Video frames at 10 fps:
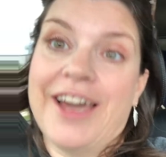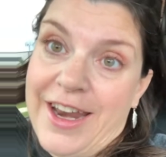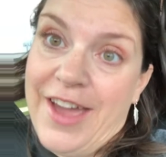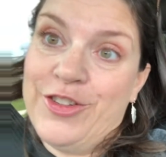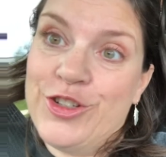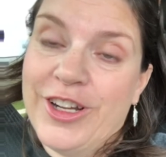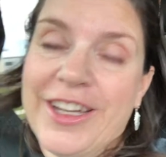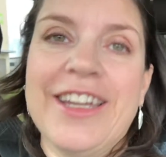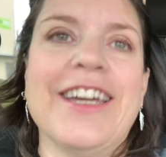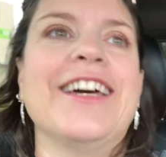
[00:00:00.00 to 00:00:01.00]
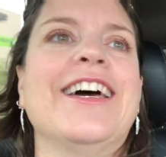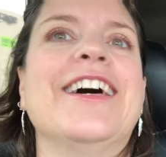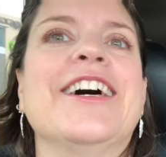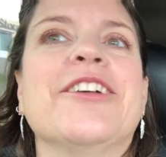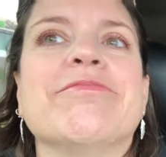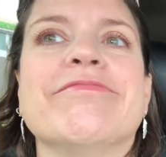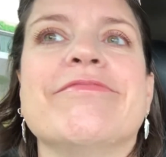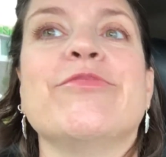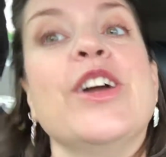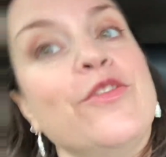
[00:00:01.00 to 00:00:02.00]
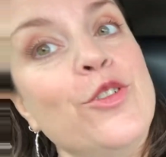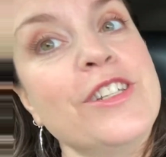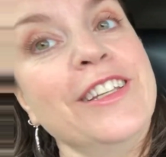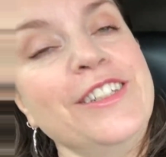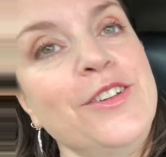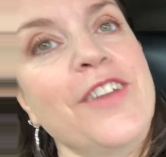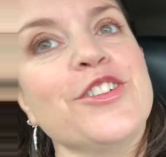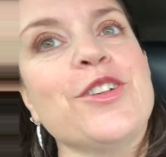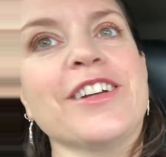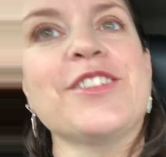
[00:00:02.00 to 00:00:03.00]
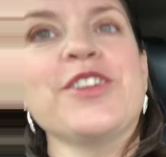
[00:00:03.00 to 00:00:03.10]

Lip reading: have a truck. We unfortunately don't have a truck, so you